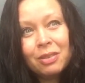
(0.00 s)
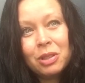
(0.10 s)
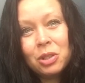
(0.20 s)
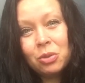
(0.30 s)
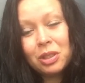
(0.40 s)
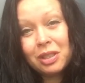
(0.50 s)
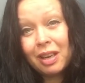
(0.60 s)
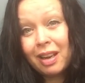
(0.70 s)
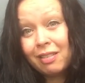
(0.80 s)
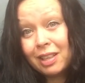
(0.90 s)
We do it to
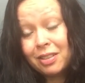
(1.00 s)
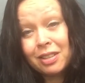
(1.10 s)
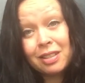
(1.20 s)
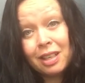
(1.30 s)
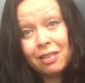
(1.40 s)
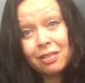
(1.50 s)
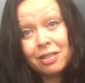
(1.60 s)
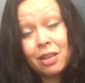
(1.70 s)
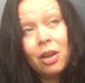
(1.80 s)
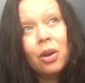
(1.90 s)
elevate ourselves,